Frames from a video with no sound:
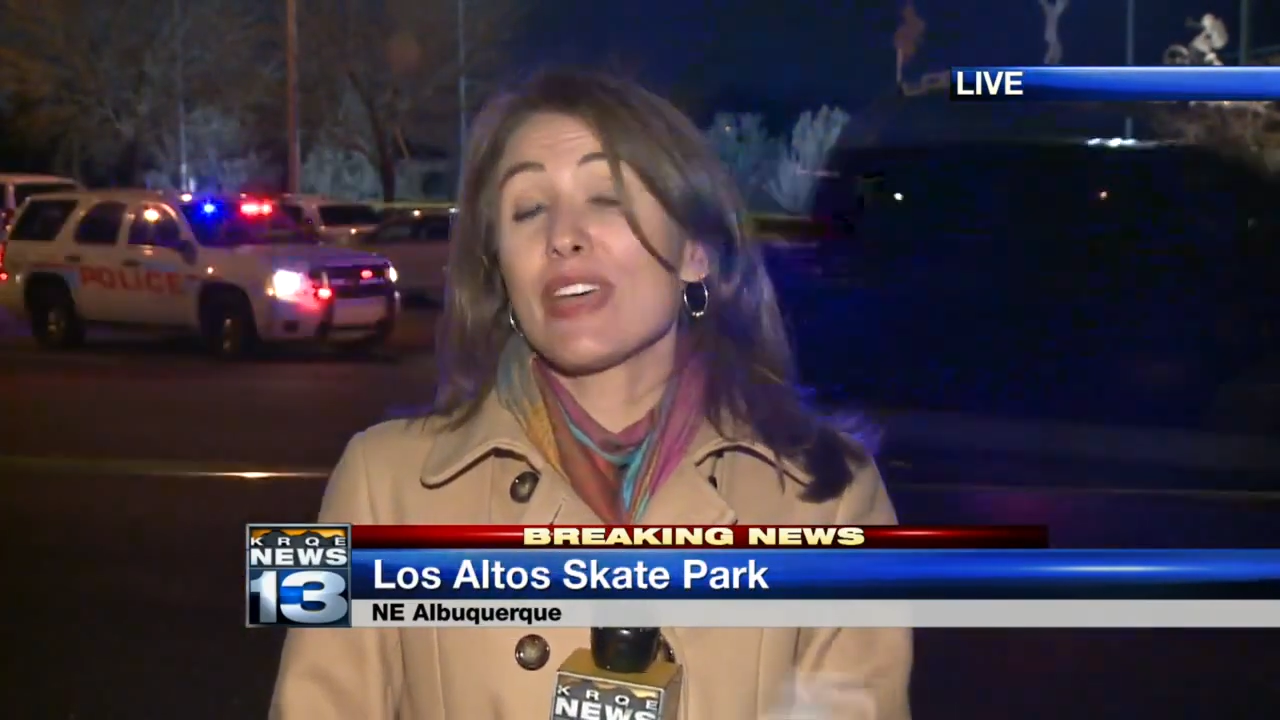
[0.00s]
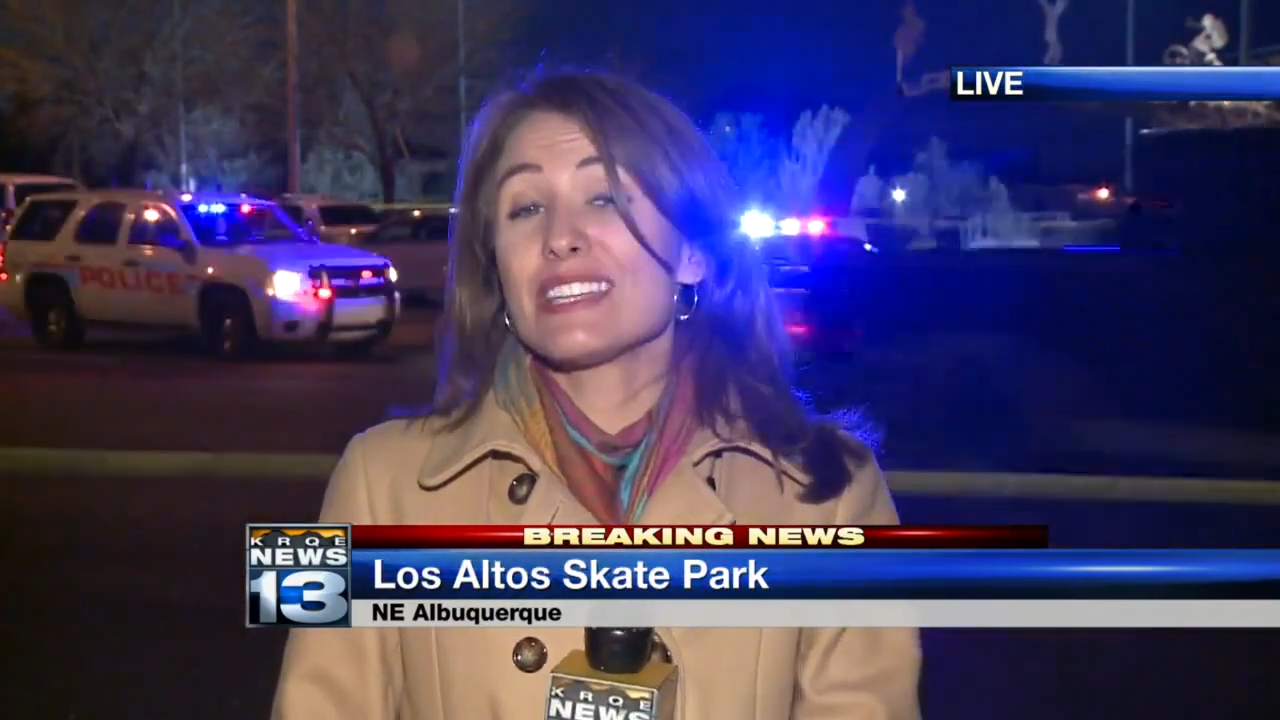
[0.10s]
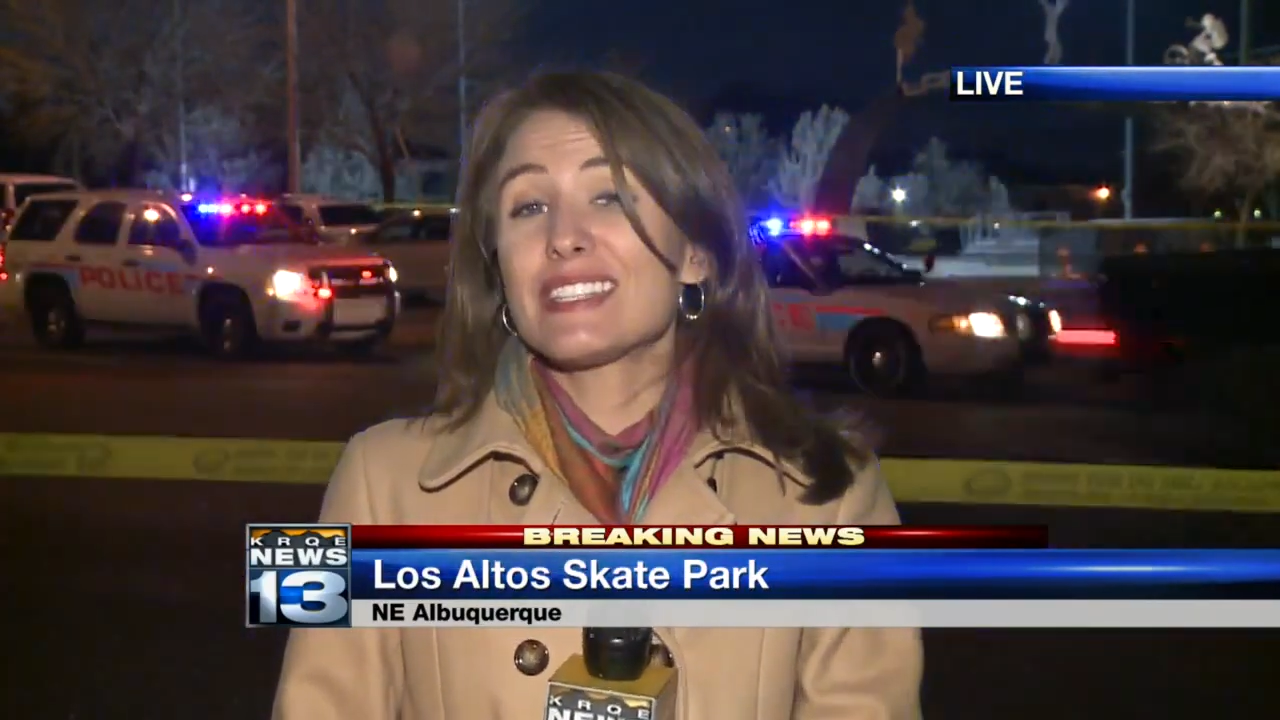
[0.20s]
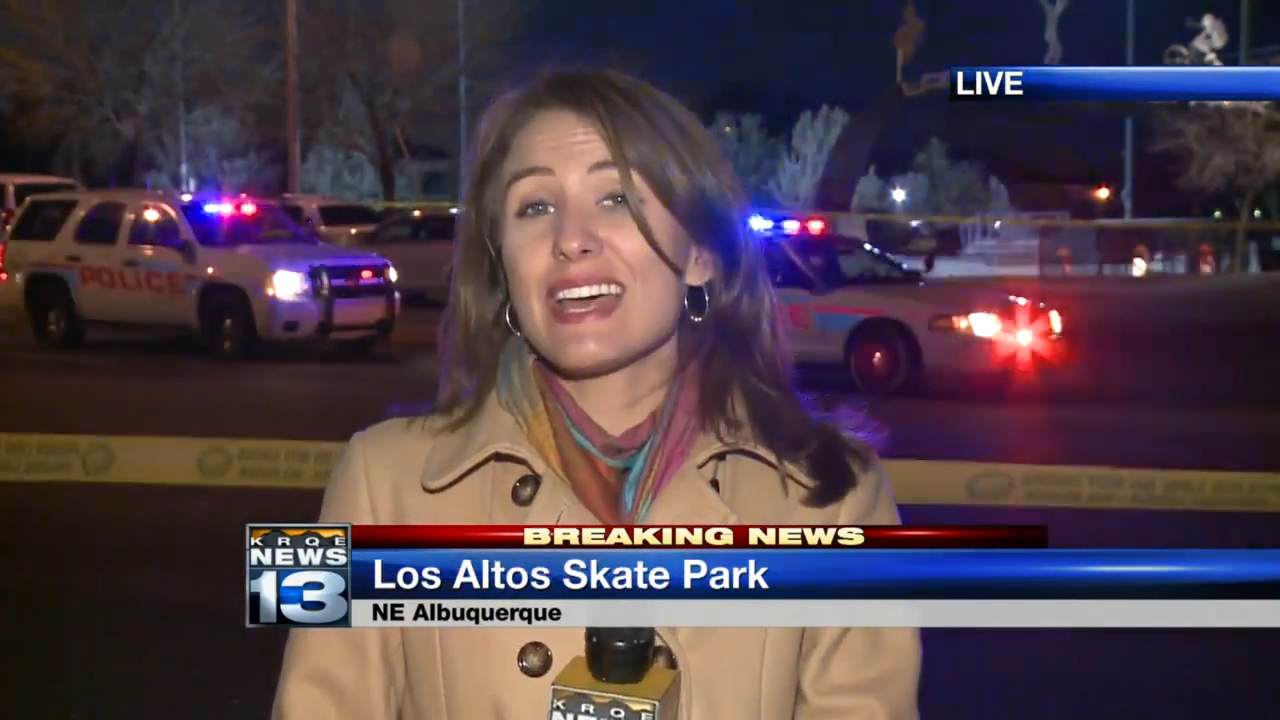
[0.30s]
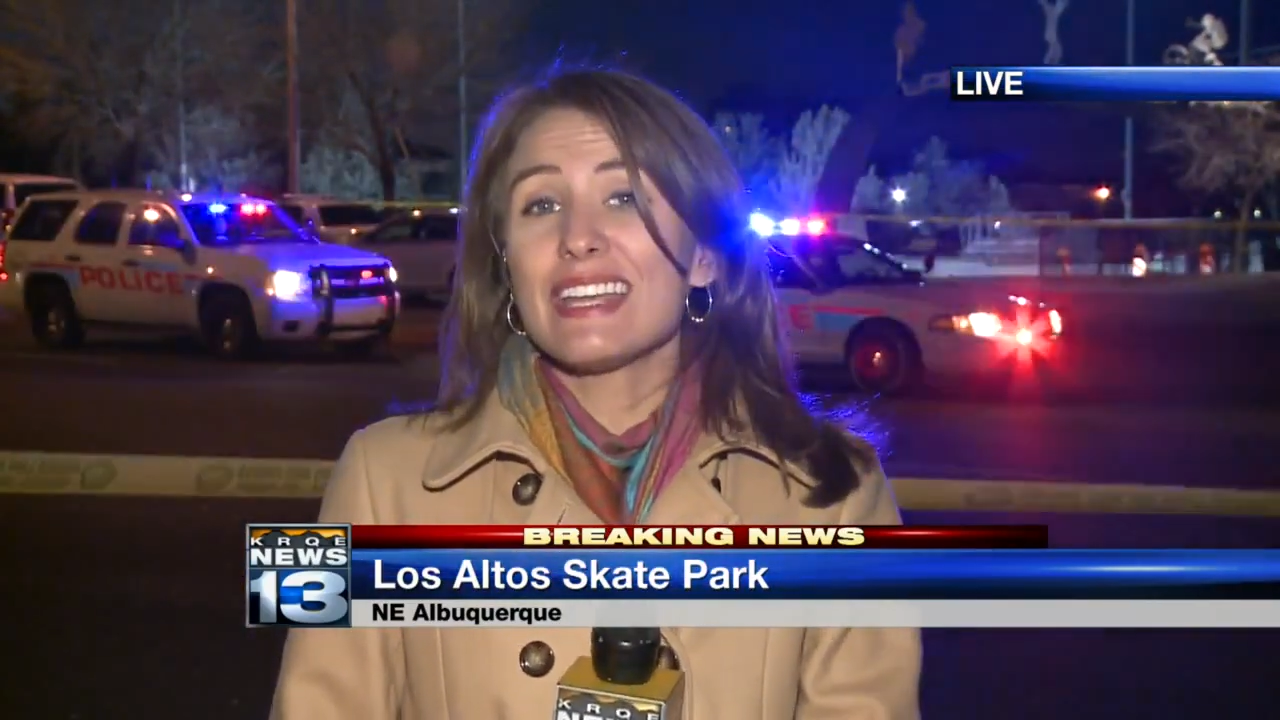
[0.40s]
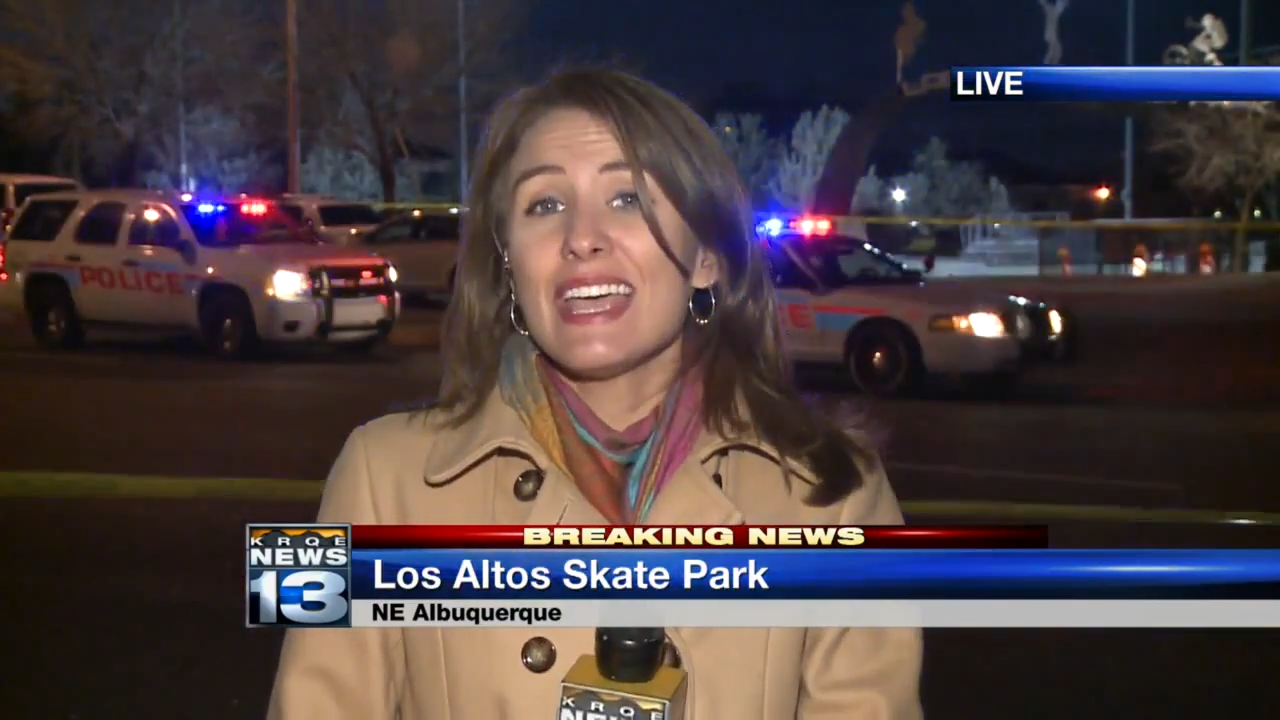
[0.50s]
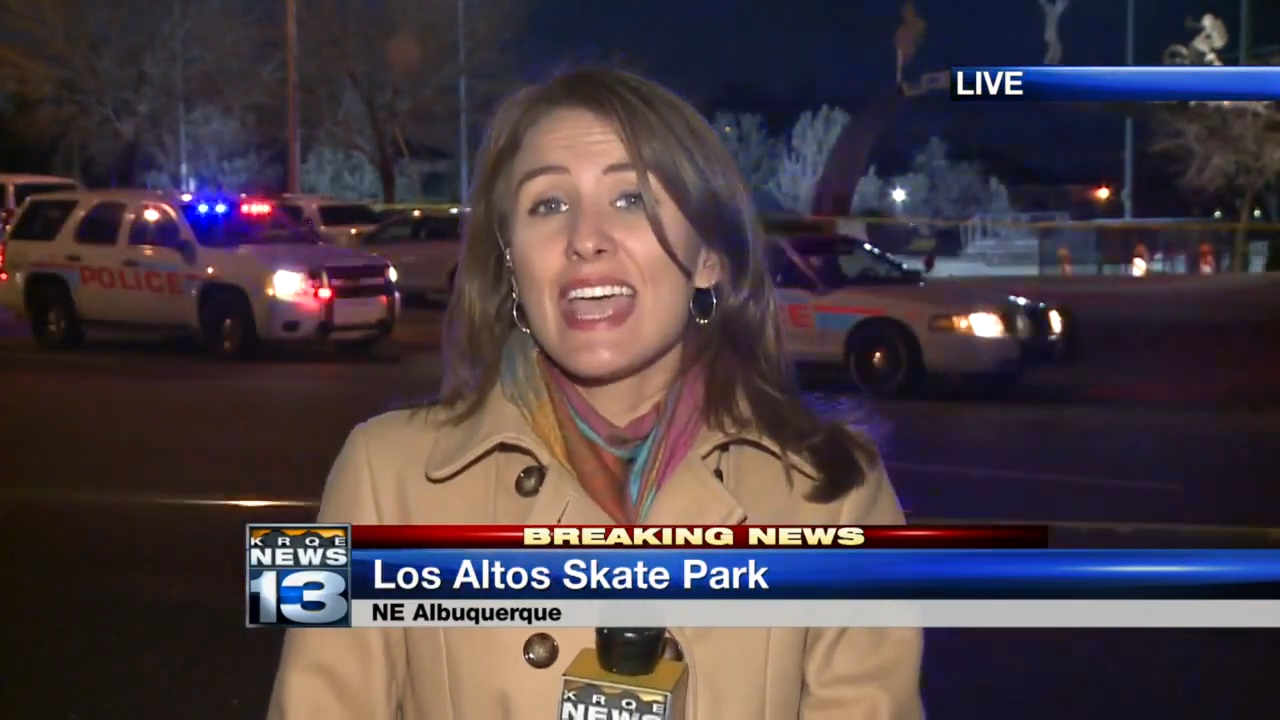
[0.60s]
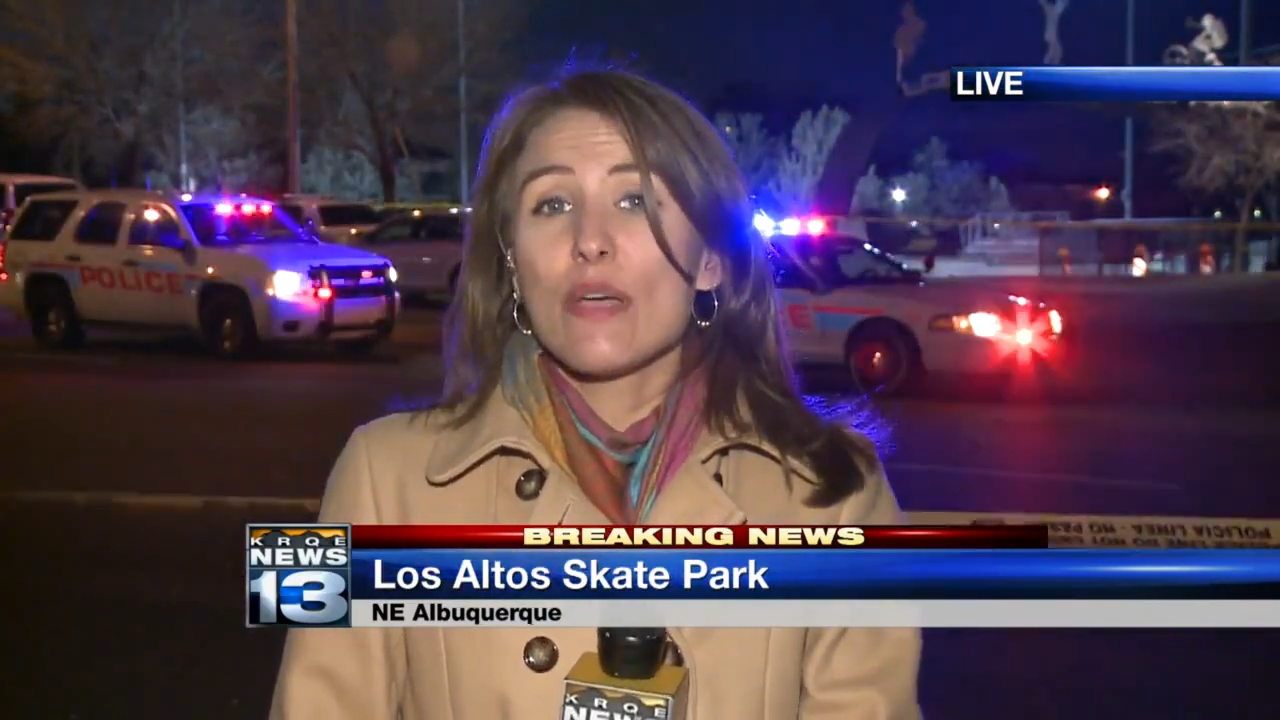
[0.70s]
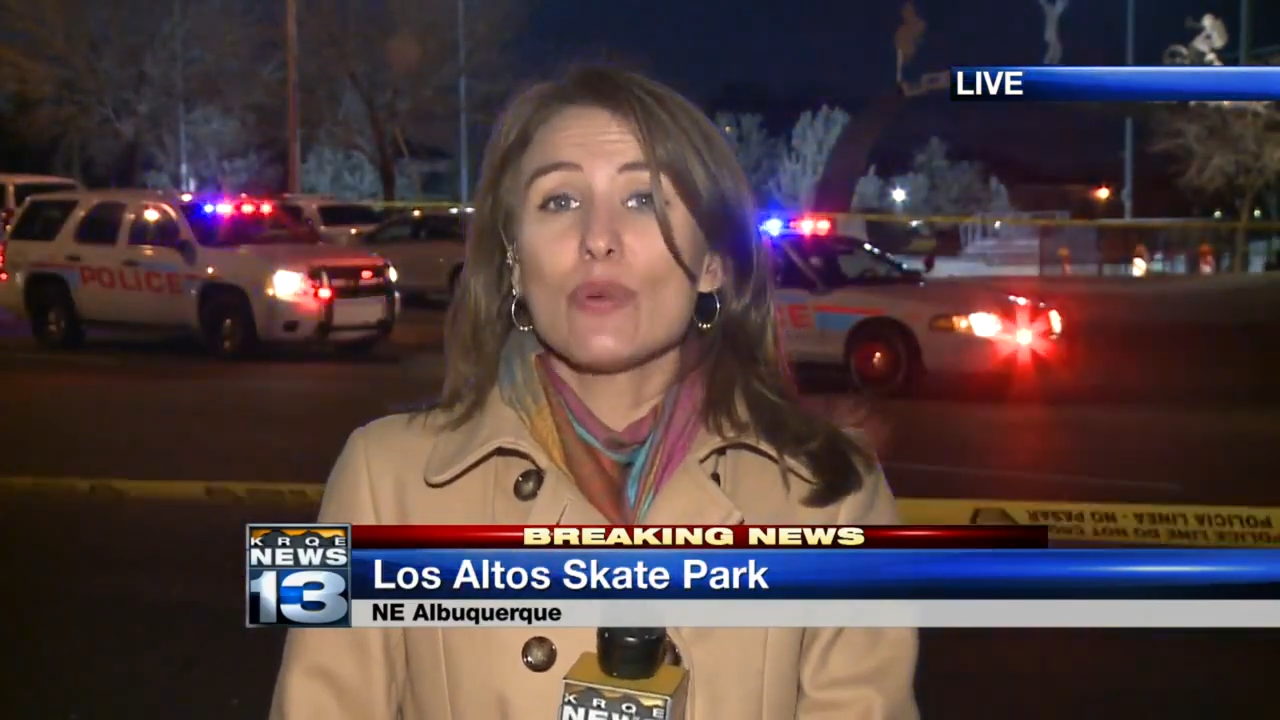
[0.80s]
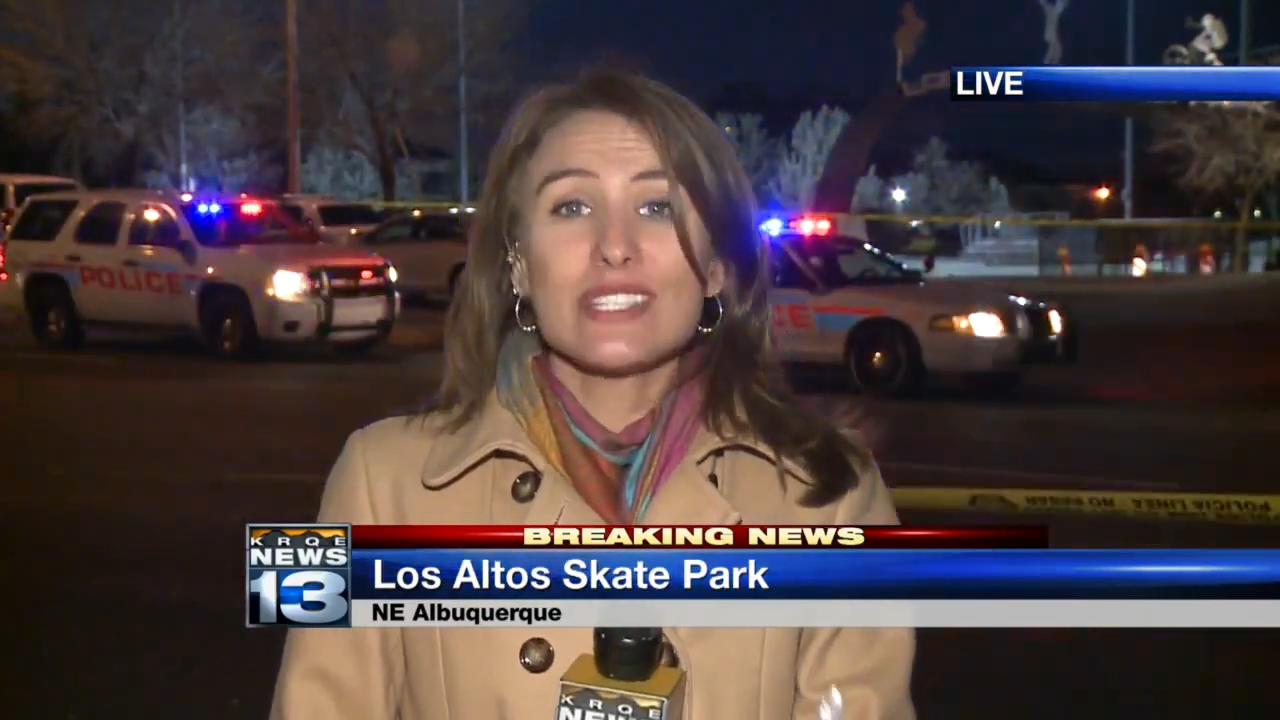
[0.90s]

they said it